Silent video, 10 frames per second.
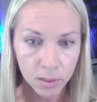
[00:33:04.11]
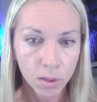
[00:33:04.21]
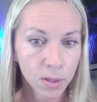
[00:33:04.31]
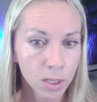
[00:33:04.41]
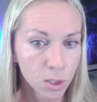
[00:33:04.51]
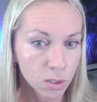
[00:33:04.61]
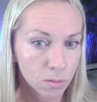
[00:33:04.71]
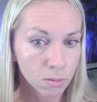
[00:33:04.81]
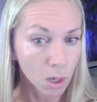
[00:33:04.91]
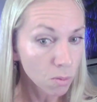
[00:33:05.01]
So they
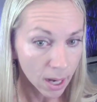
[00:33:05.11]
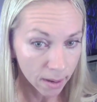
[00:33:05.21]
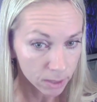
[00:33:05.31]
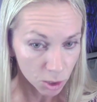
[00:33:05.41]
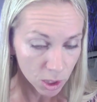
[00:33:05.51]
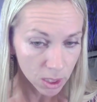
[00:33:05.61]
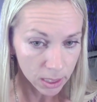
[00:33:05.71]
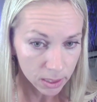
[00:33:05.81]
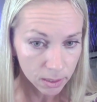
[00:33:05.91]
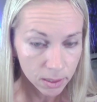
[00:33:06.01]
just don't have
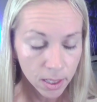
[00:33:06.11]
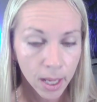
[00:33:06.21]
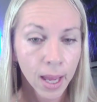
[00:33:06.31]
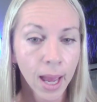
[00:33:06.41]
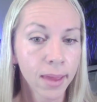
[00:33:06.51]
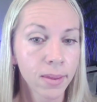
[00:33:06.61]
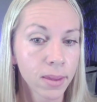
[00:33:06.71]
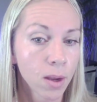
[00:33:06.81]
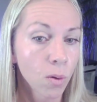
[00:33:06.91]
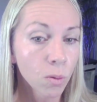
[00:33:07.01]
insurance, and
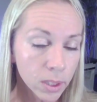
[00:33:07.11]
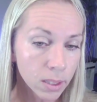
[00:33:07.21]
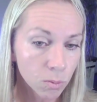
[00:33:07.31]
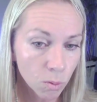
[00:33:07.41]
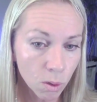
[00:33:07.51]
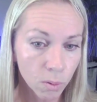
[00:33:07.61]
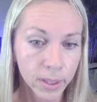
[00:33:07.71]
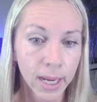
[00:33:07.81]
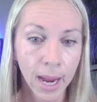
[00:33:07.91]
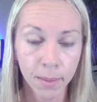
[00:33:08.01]
then they only enroll
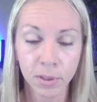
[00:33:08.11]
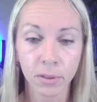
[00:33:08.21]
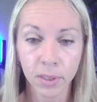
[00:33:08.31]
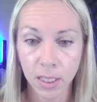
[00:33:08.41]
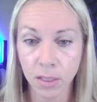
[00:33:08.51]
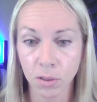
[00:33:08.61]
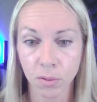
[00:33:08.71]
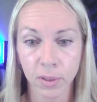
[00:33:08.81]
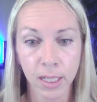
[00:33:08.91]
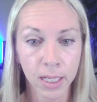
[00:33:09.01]
when they absolutely need
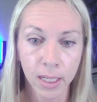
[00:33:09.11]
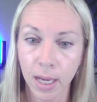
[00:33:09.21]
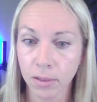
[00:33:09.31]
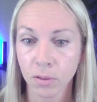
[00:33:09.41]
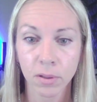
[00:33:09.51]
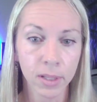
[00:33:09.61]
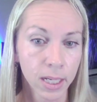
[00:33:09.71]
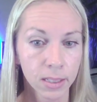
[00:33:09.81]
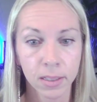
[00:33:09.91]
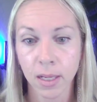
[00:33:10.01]
to, when they get cancer or they
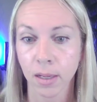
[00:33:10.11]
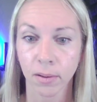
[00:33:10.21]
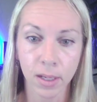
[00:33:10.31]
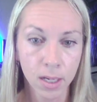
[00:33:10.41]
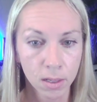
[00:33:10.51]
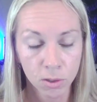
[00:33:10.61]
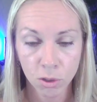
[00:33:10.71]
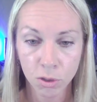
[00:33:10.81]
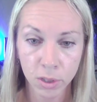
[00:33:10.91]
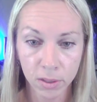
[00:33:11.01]
get sick or they need a
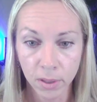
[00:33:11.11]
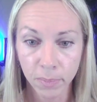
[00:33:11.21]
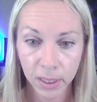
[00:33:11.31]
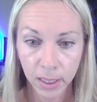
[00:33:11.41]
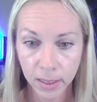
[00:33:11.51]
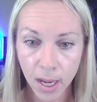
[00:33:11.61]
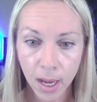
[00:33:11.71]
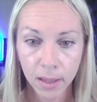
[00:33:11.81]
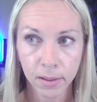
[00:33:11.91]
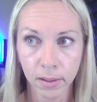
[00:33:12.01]
surgery or something like
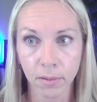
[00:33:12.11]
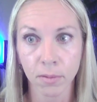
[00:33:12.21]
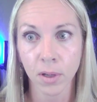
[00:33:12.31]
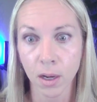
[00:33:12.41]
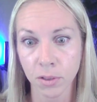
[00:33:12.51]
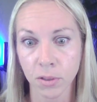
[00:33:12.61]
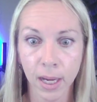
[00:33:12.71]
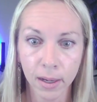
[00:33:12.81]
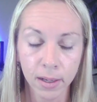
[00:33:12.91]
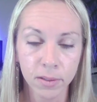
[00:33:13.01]
that. And then they go, oh gosh,
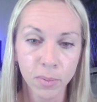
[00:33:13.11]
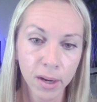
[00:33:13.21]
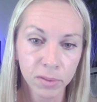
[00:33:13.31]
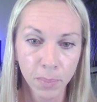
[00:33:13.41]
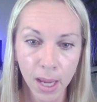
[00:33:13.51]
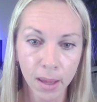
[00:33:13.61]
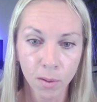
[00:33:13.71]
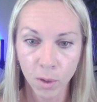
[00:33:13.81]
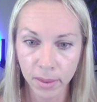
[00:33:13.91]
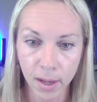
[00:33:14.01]
okay, I guess I'm going to have to pay
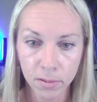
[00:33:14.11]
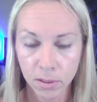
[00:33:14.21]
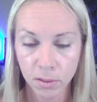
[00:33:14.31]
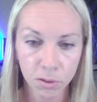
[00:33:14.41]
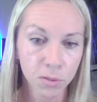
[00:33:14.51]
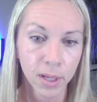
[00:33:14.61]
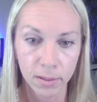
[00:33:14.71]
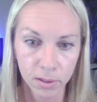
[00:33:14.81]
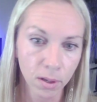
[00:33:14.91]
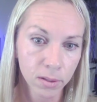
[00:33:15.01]
the $1,000 or
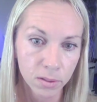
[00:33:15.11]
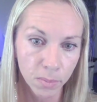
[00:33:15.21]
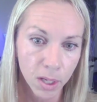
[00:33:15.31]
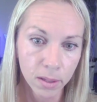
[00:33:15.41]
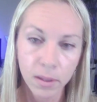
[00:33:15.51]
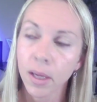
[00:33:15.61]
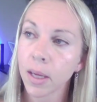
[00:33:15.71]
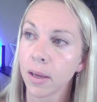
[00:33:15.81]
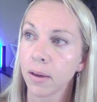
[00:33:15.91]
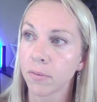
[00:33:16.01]
$2,000 a month
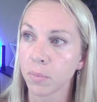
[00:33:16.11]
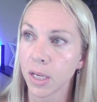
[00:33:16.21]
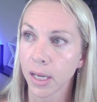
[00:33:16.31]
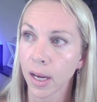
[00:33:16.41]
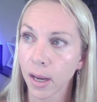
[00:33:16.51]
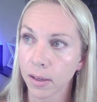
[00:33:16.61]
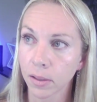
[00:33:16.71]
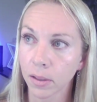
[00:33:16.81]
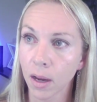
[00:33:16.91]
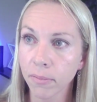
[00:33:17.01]
for me to get
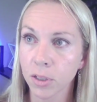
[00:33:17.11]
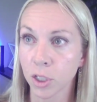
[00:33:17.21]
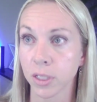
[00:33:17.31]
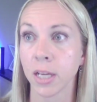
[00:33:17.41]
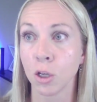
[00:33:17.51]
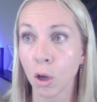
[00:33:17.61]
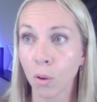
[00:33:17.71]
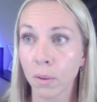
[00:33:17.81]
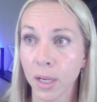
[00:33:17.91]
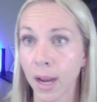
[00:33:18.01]
coverage because I
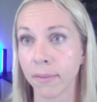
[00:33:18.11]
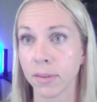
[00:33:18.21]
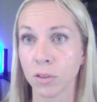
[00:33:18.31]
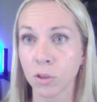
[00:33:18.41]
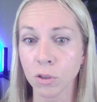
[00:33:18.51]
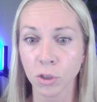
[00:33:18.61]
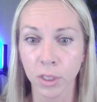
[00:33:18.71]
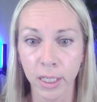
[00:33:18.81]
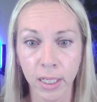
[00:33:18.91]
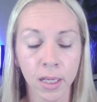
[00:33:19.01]
know I'm going to have this
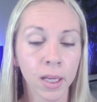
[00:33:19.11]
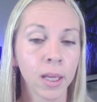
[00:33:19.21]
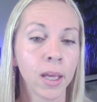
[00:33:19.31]
surgery.